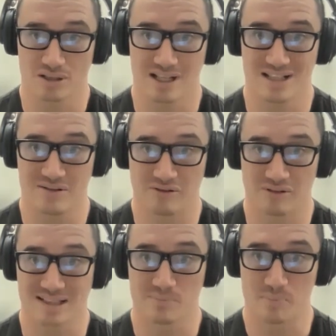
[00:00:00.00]
It's in
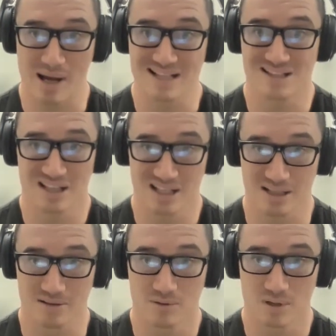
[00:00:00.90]
fact based
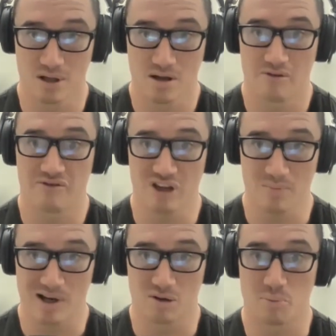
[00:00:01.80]
in
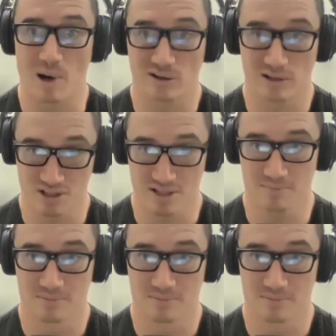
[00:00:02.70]
female biology.